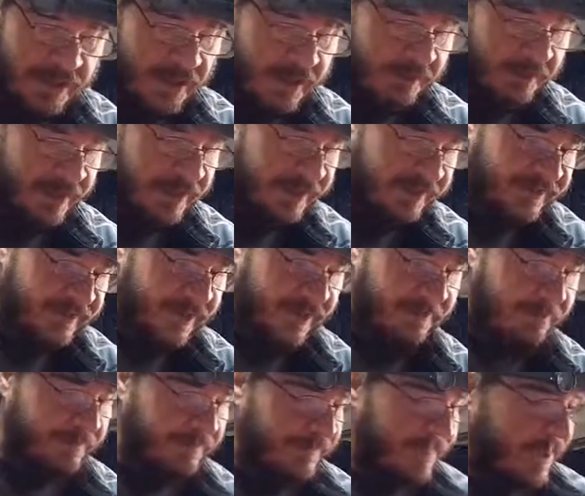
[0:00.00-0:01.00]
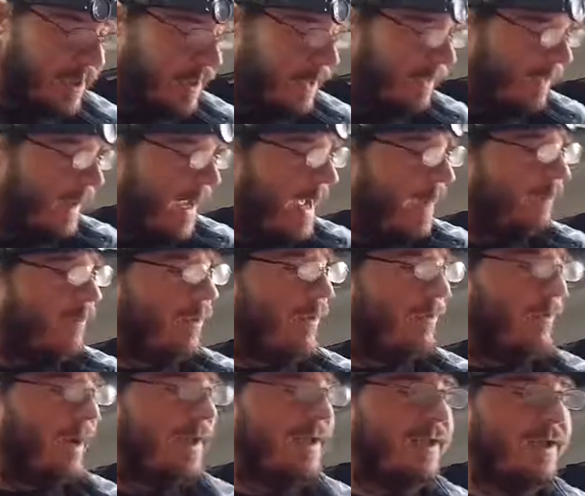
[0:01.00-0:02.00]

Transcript: to him, and he said if I have one of my